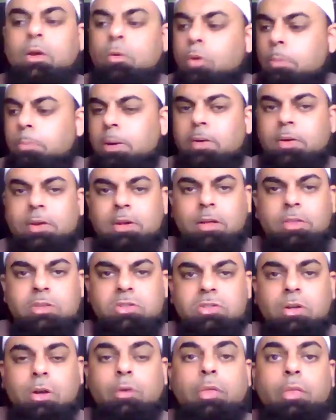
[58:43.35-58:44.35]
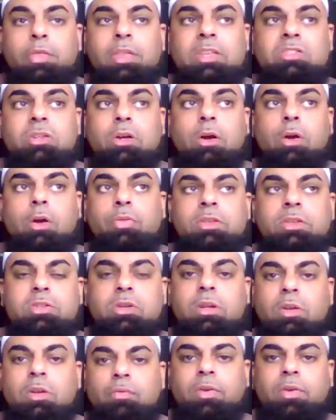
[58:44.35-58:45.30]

We're buried on this earth. This earth is going